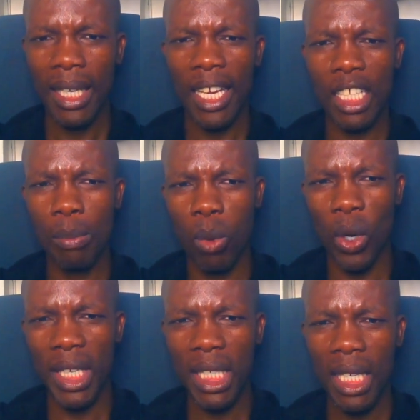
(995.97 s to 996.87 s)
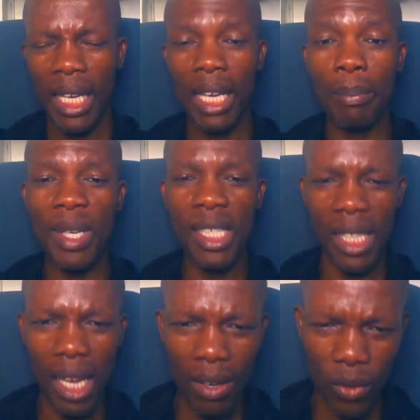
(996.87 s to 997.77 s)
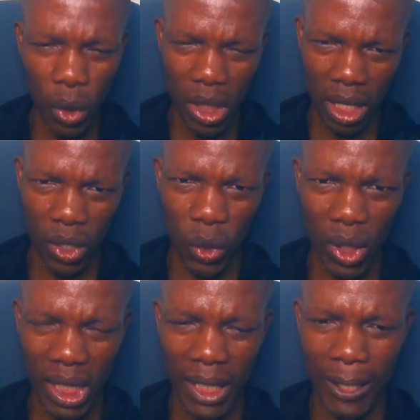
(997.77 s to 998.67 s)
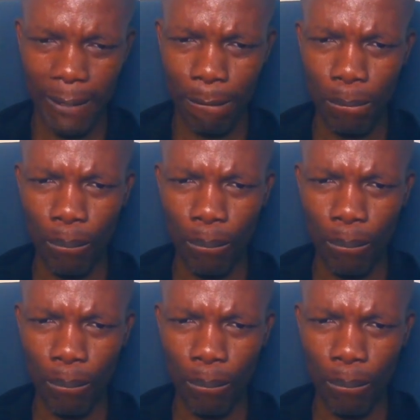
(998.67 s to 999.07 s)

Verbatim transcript: exploit, and preserve those resources.